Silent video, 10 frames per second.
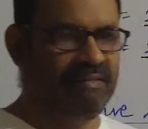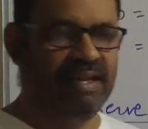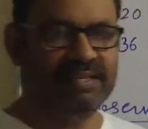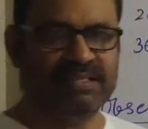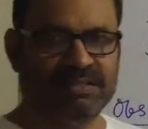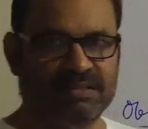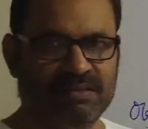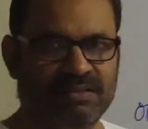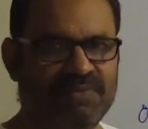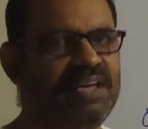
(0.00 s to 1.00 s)
Yes,
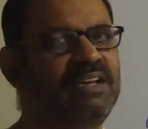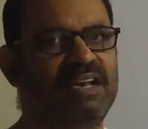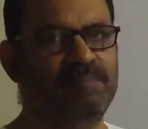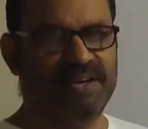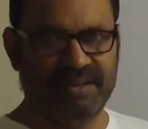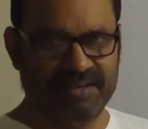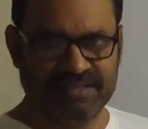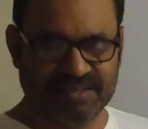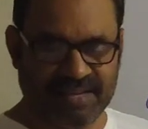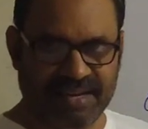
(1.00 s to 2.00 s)
very
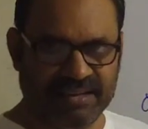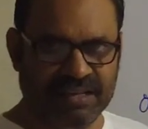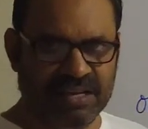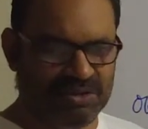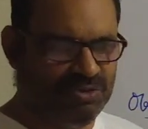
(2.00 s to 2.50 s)
laborious, correct?